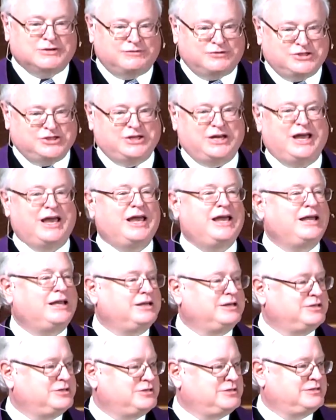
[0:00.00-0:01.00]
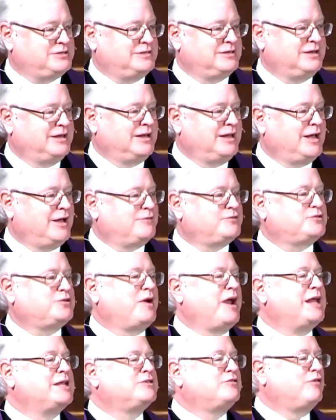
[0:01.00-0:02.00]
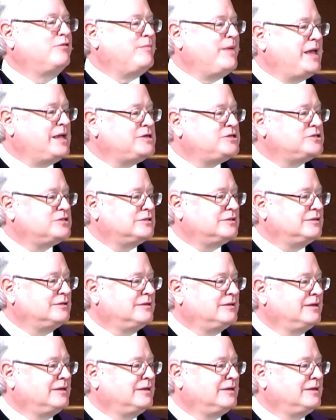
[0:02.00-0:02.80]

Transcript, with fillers: of change, of transformation.